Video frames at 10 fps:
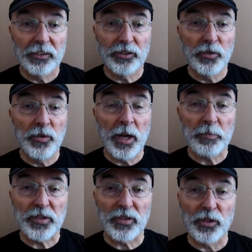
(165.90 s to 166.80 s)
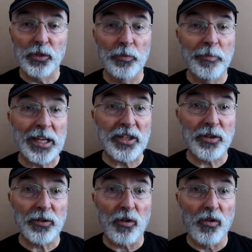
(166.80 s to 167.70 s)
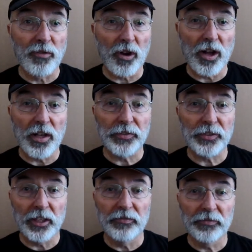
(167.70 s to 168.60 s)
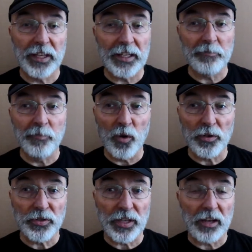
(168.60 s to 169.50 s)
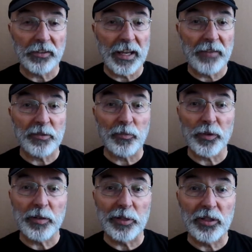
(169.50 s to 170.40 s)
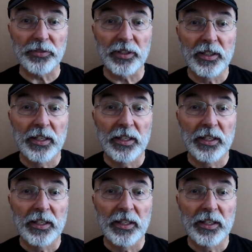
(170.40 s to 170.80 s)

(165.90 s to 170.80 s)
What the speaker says: tune-ups to major overhauls of taking motors out and having them rebuilt